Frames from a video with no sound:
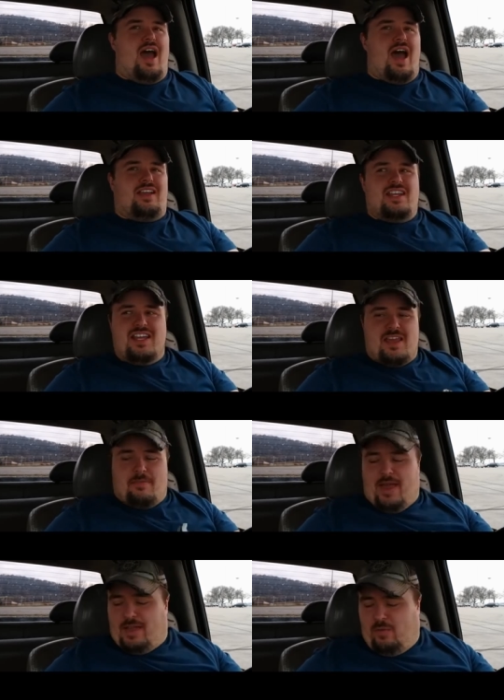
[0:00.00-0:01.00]
I need to get
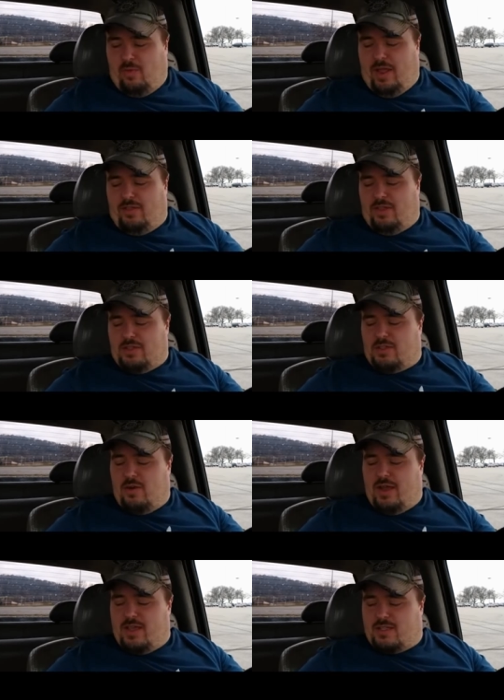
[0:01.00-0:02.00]
back into rating these. So
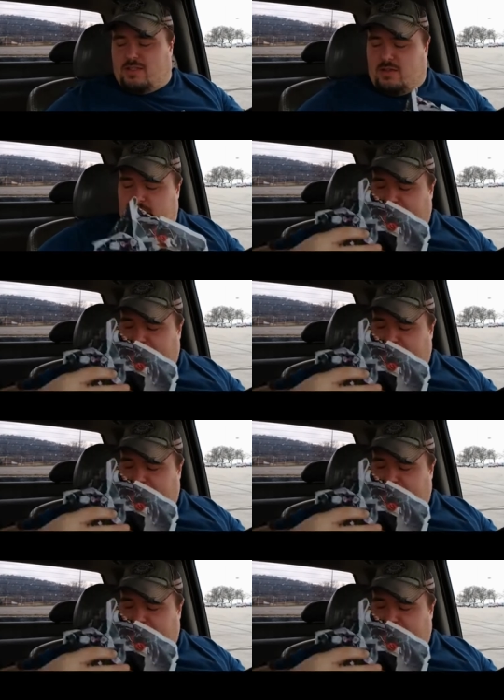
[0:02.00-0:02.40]
I guess